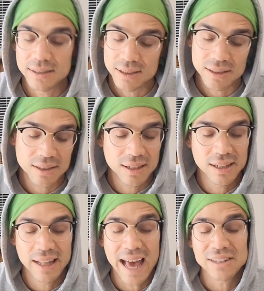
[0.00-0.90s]
And just
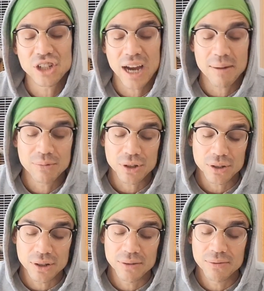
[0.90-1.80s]
that
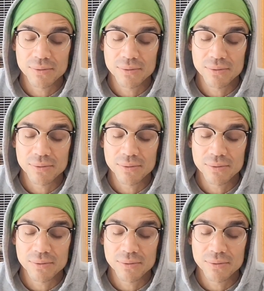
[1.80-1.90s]
chapter